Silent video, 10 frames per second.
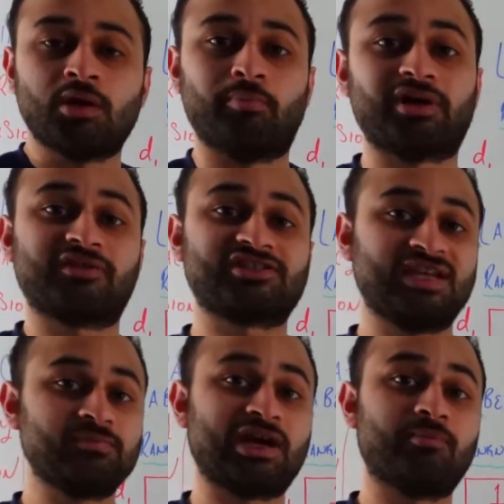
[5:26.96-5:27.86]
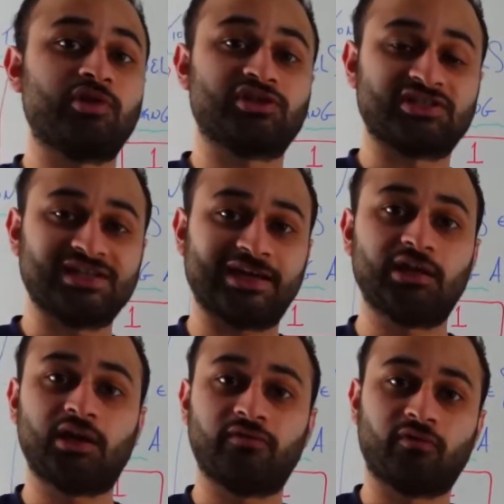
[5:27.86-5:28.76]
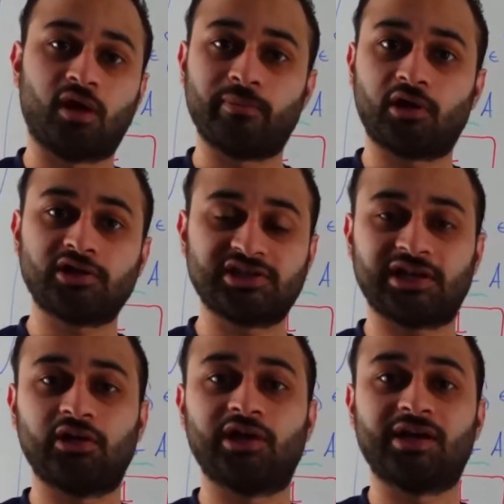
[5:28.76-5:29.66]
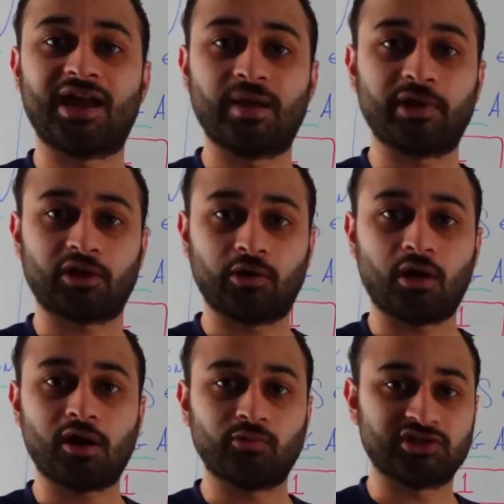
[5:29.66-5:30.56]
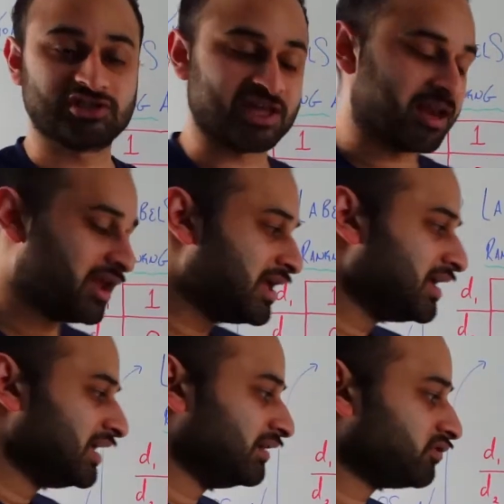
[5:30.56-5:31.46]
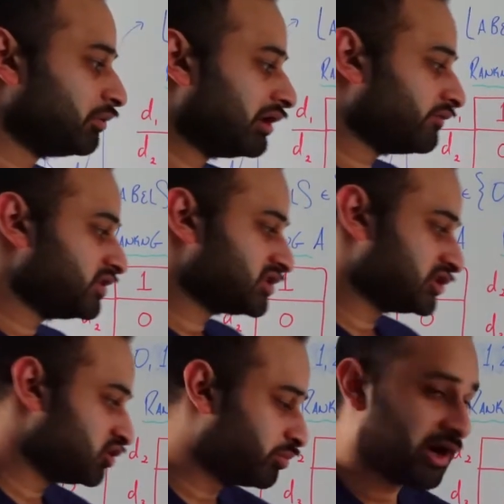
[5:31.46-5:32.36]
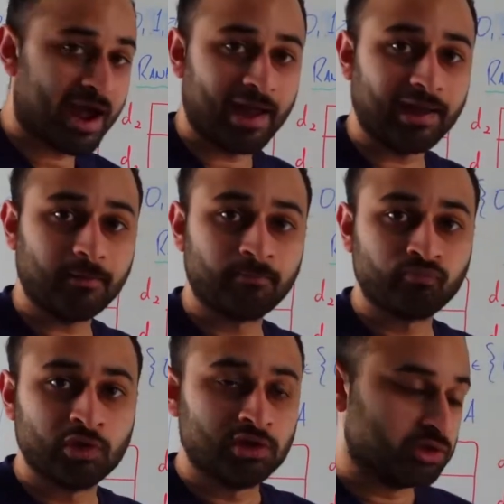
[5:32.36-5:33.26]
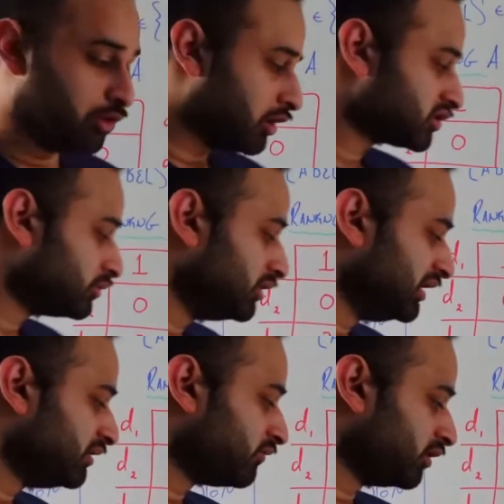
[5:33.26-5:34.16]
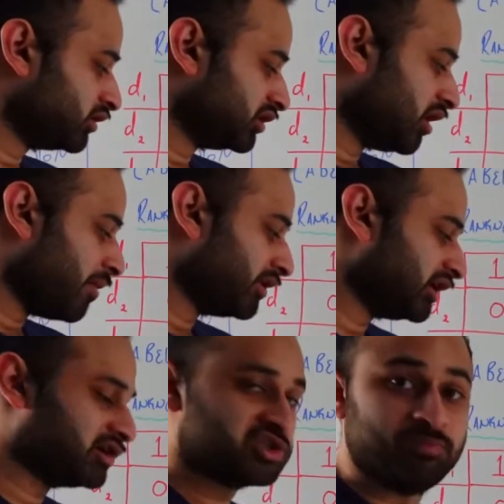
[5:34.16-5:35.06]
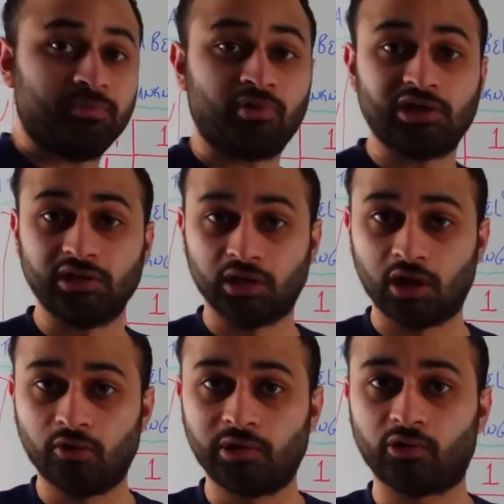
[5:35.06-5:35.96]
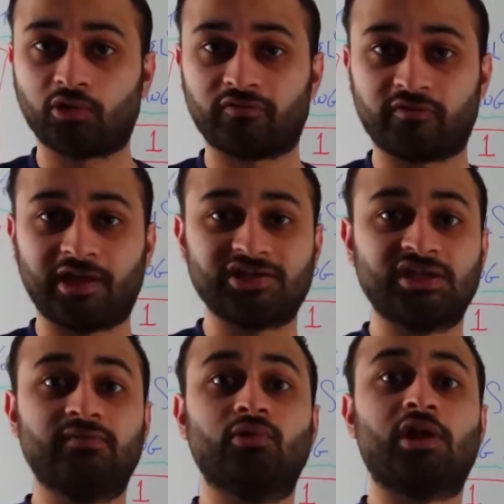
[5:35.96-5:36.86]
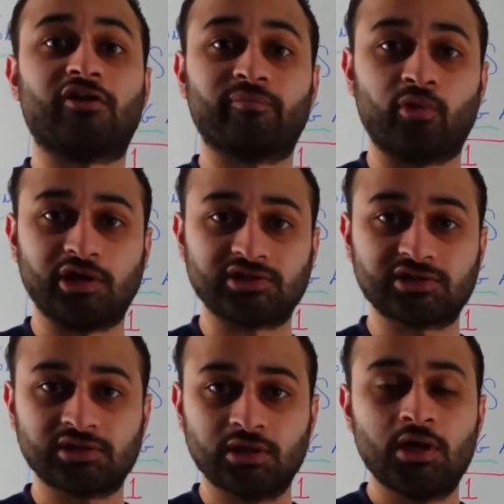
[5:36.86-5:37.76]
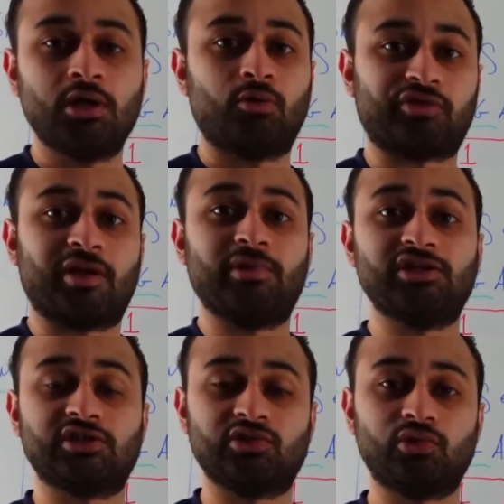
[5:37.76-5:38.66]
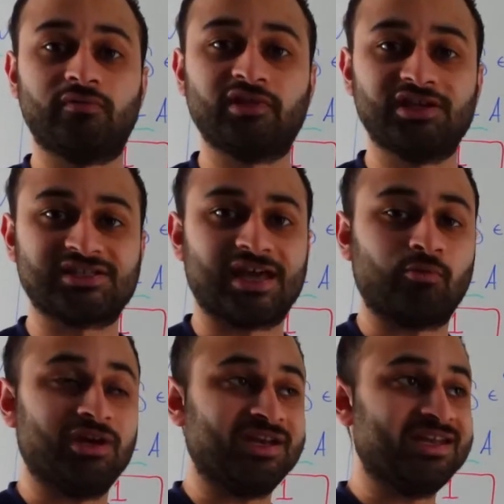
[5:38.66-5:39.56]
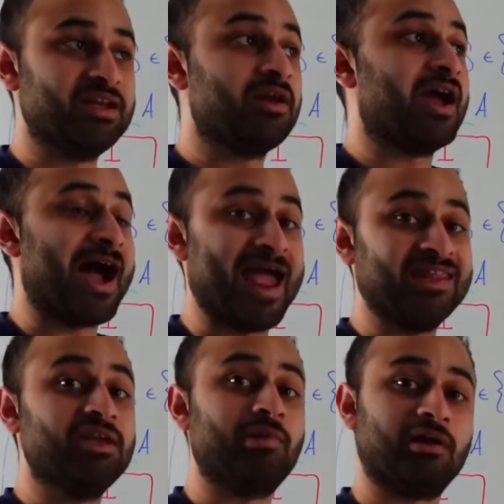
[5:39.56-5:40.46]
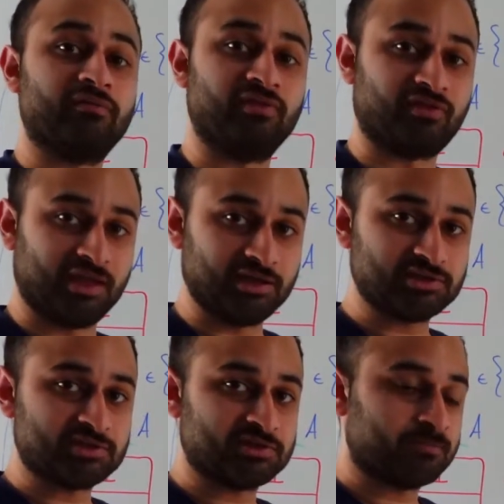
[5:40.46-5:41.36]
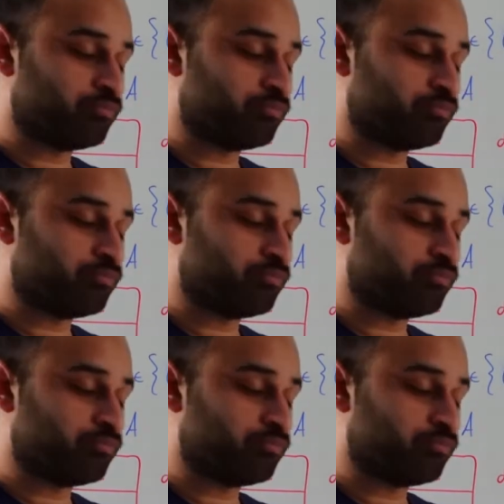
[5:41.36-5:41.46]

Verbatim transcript: But at the same time, there's a secondary phenomenon, secondary dynamic going on, which is that if your relevance is super high, you also need for your denominator to be pretty low in order for that to give you a lot of points. What that means intuitively is that we need highly relevant things